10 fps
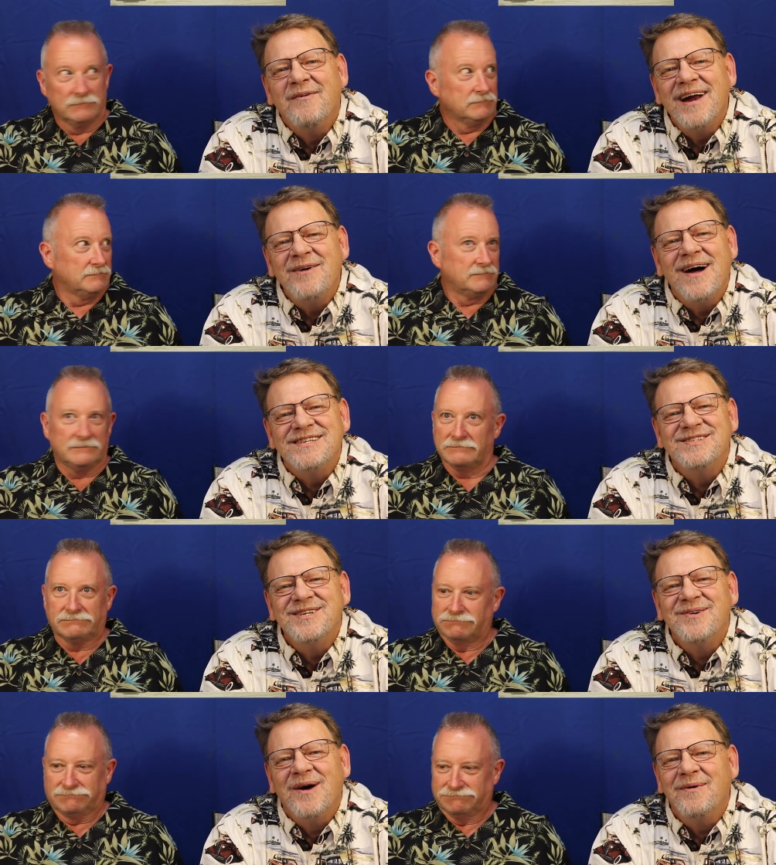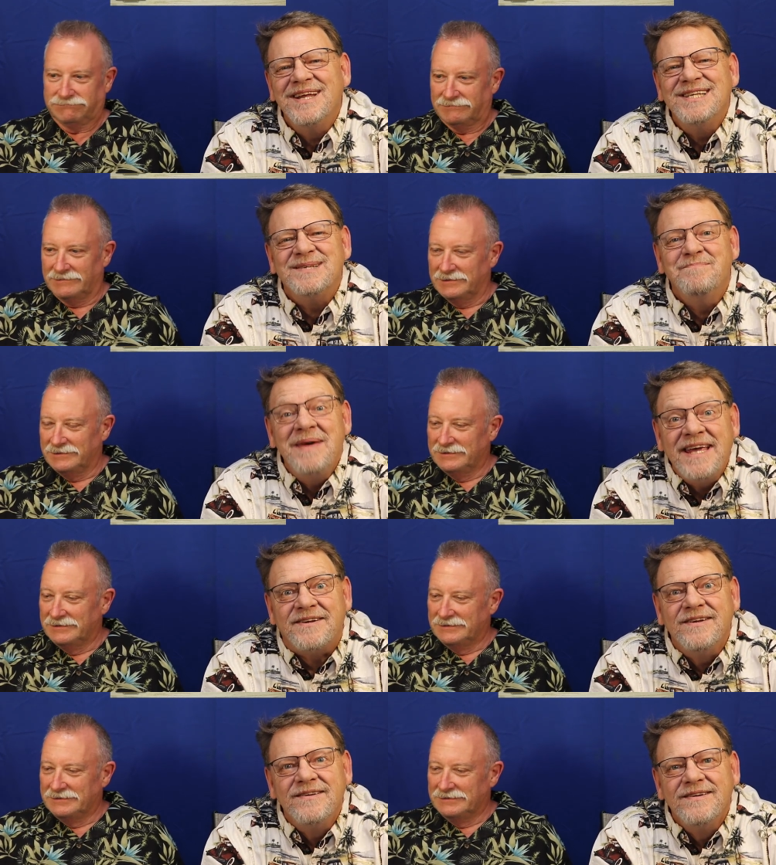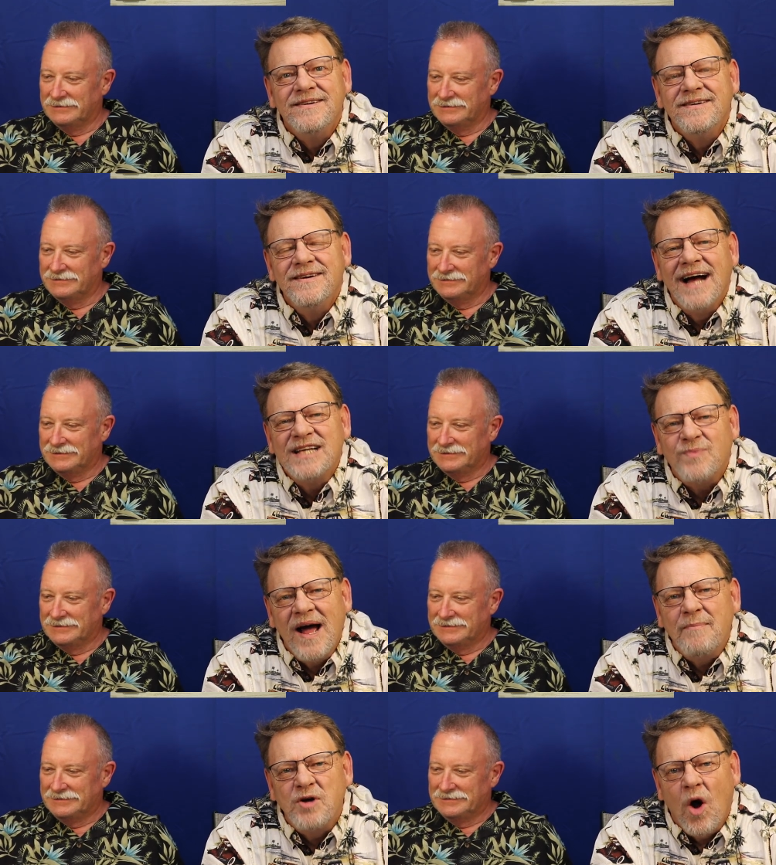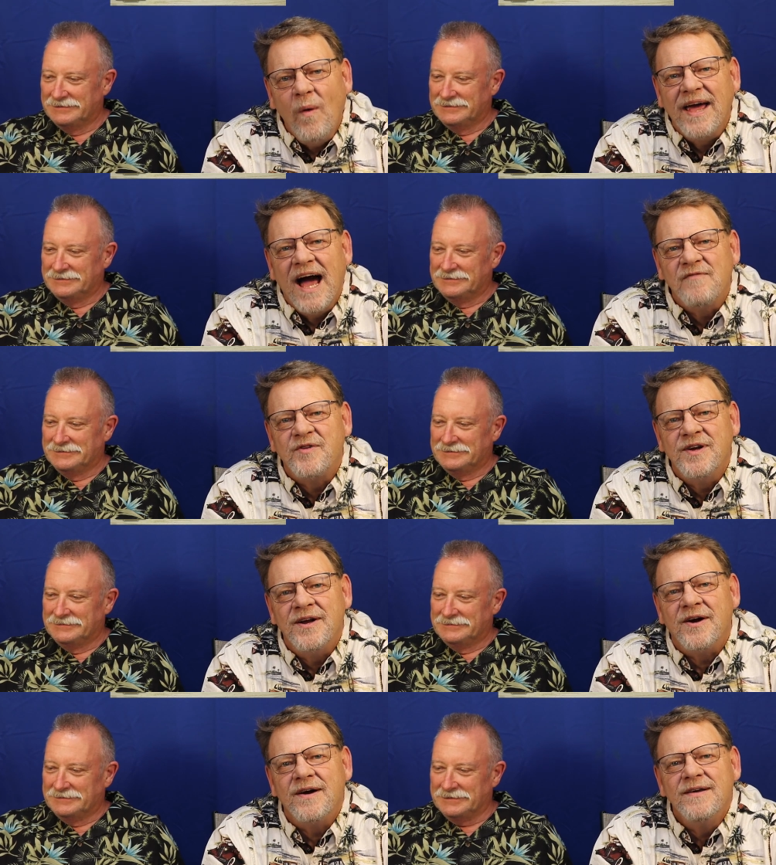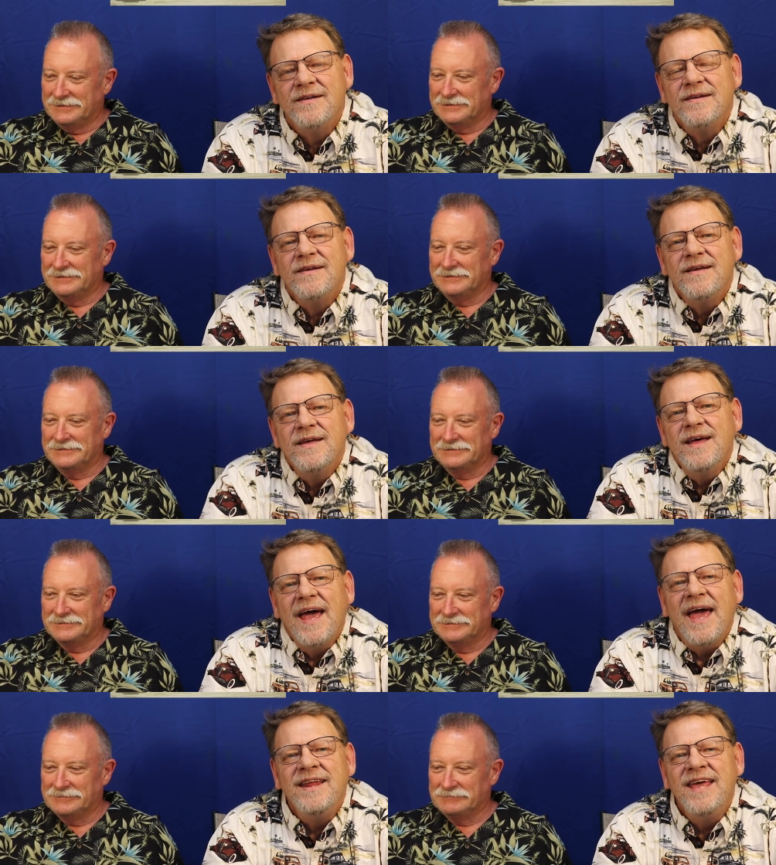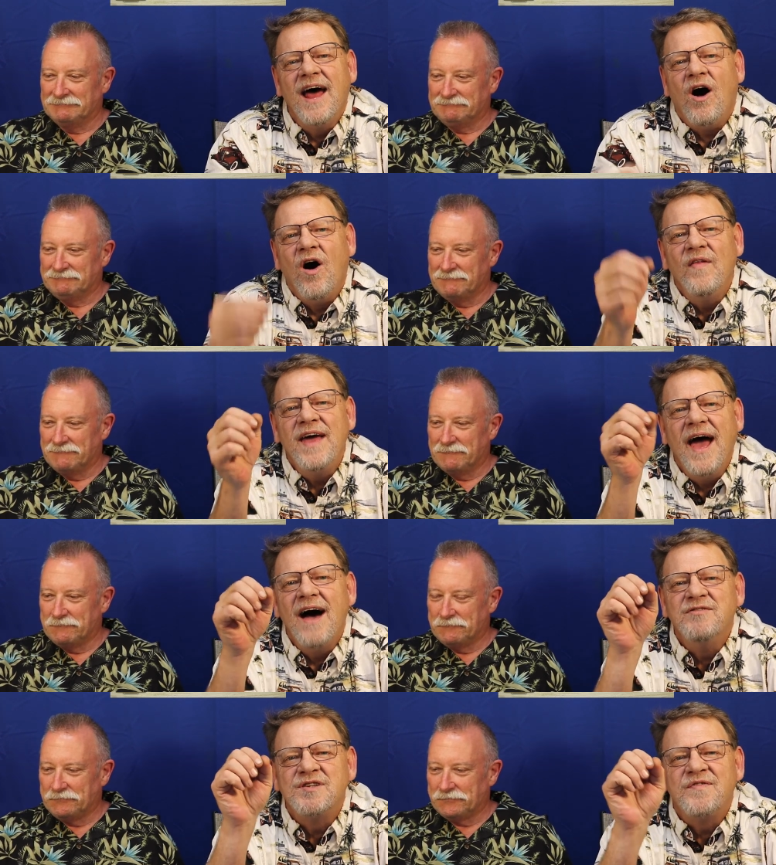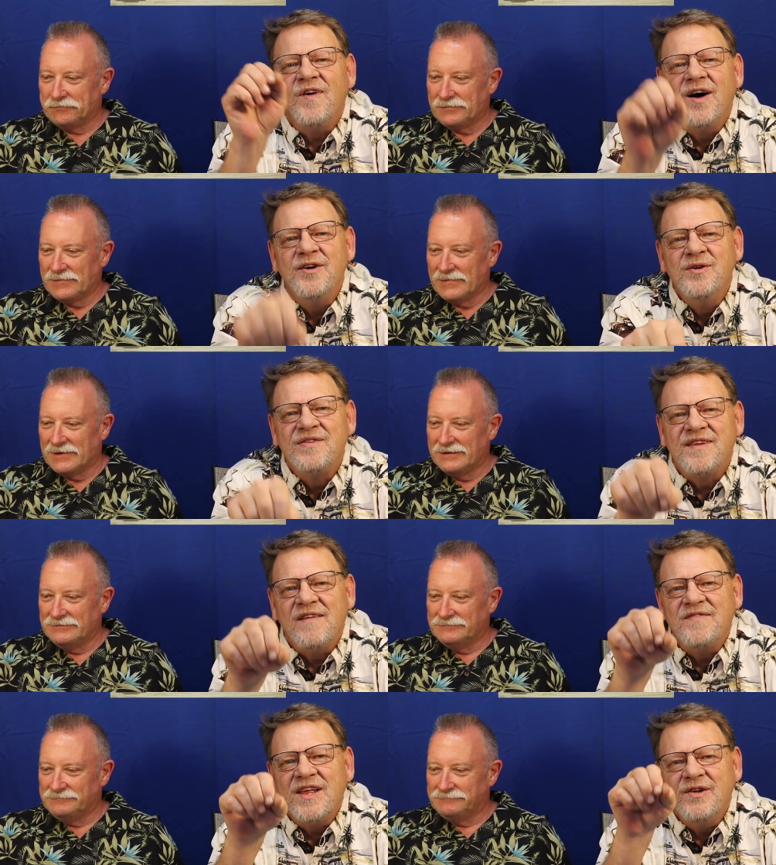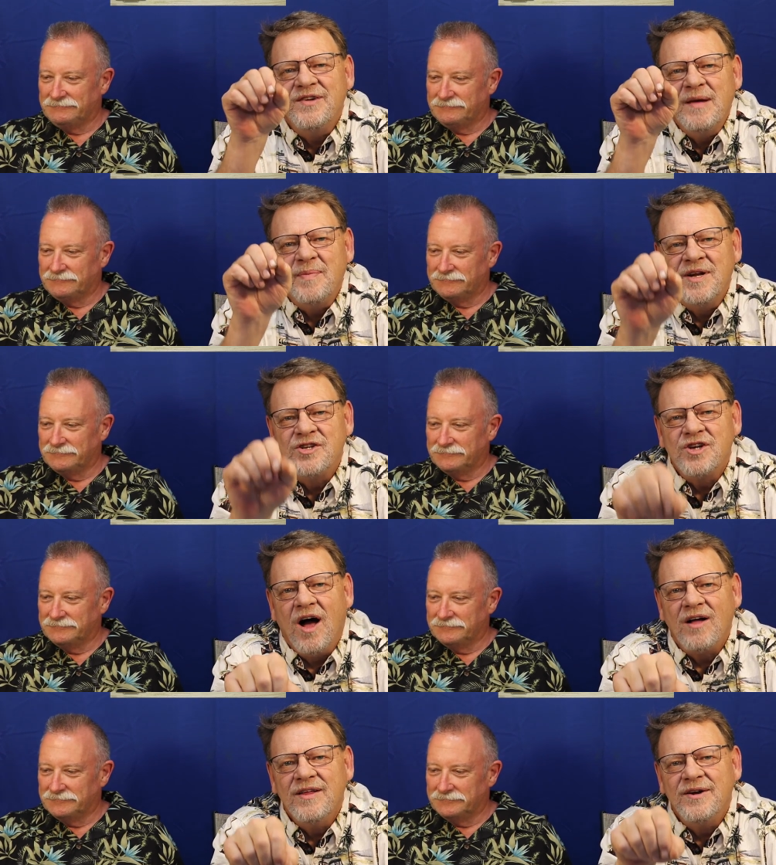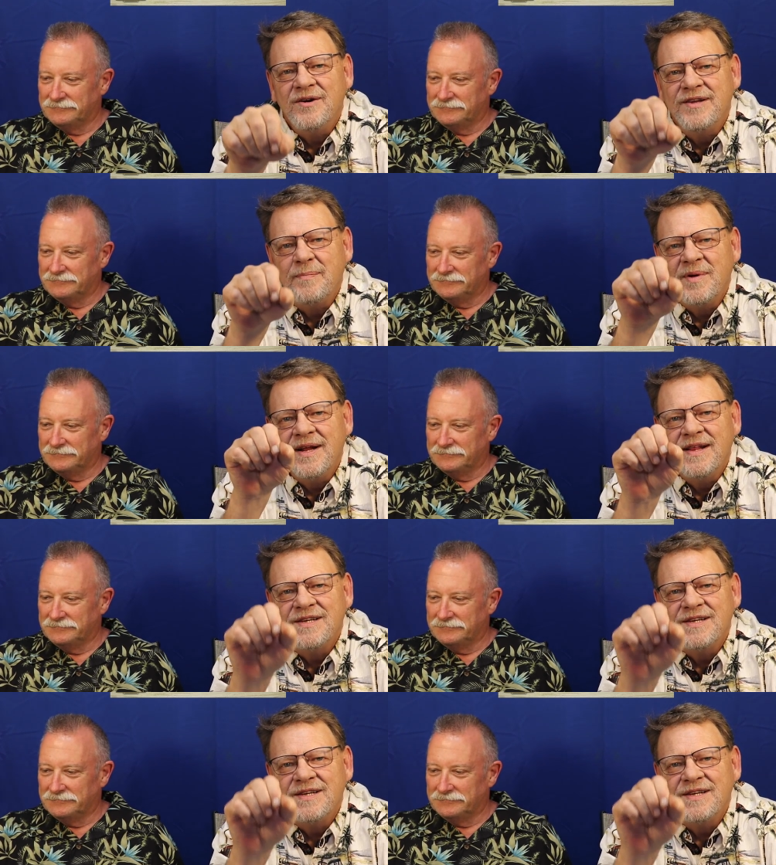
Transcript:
Speaker 1: when I go out to dinner, I want to eat some meat. That's why I'm going out for dinner. And yet, all they have is fondue stuff that you dip into chocolate or dip into